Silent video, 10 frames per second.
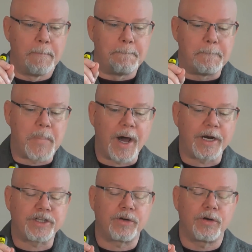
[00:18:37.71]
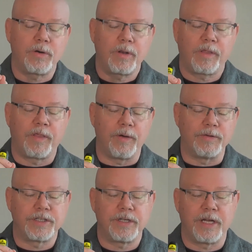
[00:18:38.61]
monitor
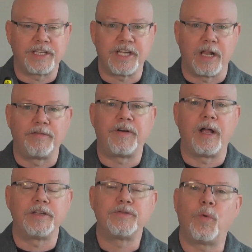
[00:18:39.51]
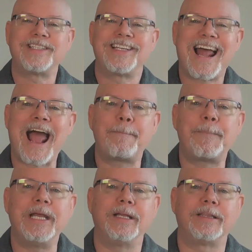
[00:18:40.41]
those Excel files, what's
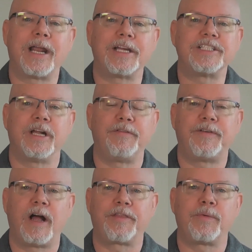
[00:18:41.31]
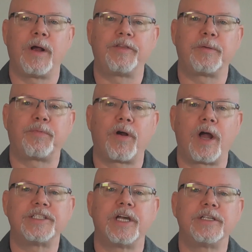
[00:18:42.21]
happening at that Excel file throughout the
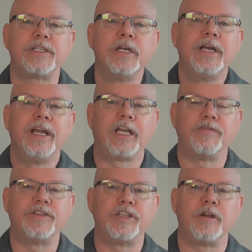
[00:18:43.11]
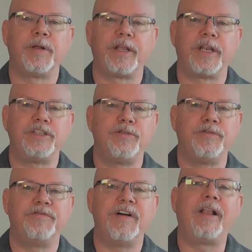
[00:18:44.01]
process. It gives you the ability to
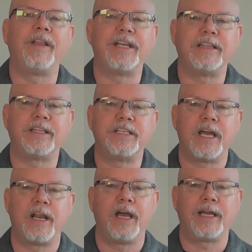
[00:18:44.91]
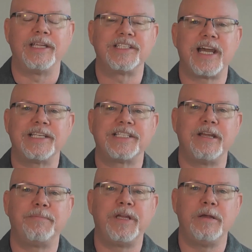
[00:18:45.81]
validate the data against
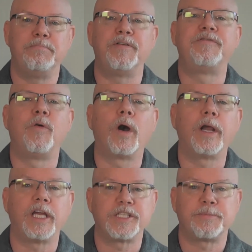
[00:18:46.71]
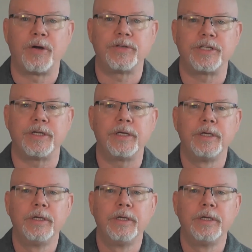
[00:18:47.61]
SAP before it gets posted.